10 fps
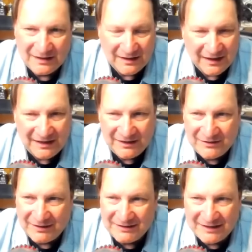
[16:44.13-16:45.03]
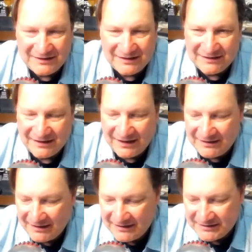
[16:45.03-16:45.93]
I know. I think that,
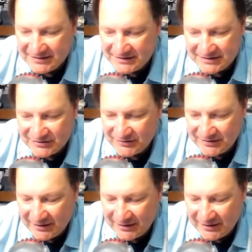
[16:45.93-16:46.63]
and it's the truth.